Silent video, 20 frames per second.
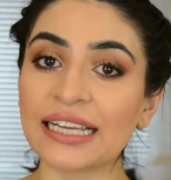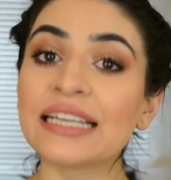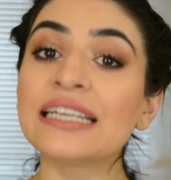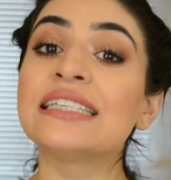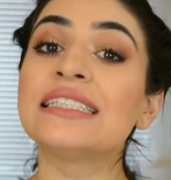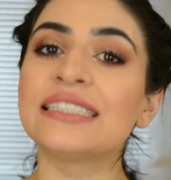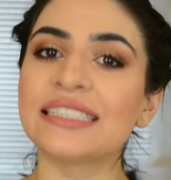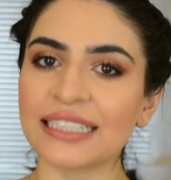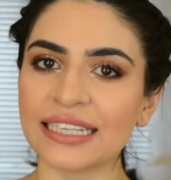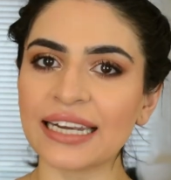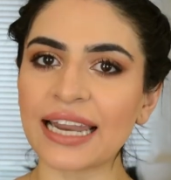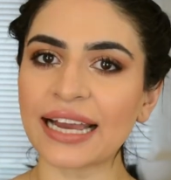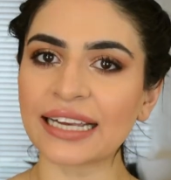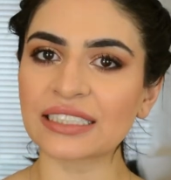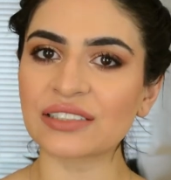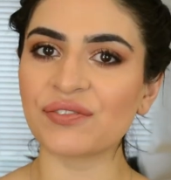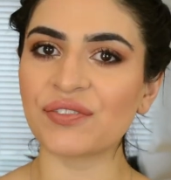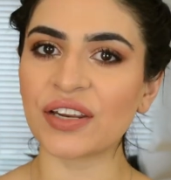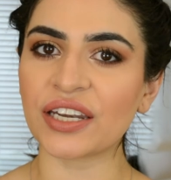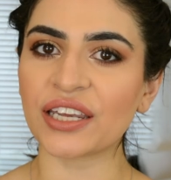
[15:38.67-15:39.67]
the
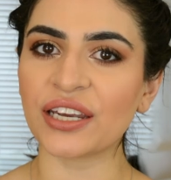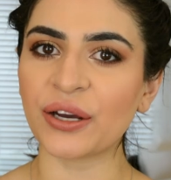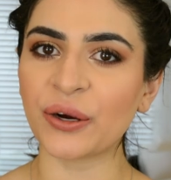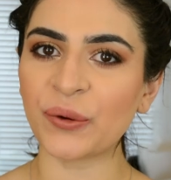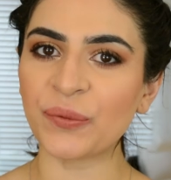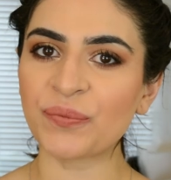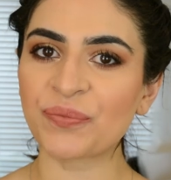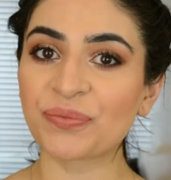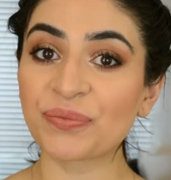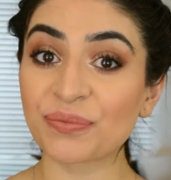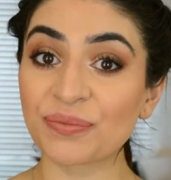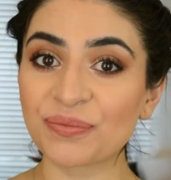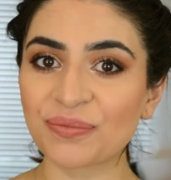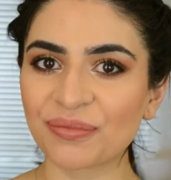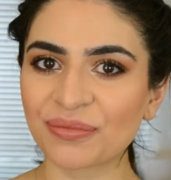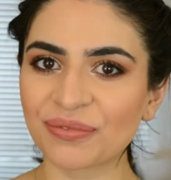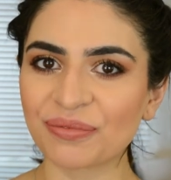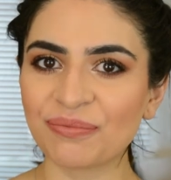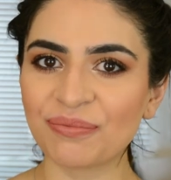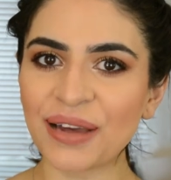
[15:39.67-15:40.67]
next video.
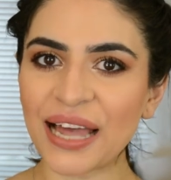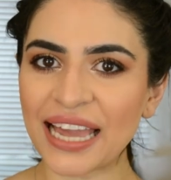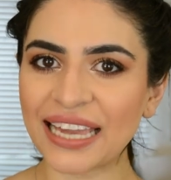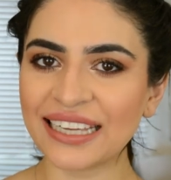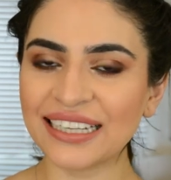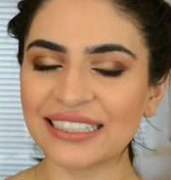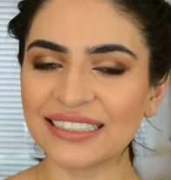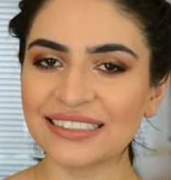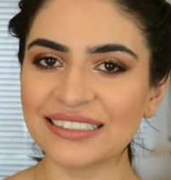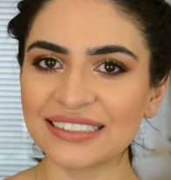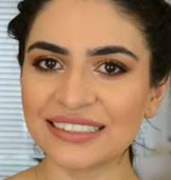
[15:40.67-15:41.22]
Bye.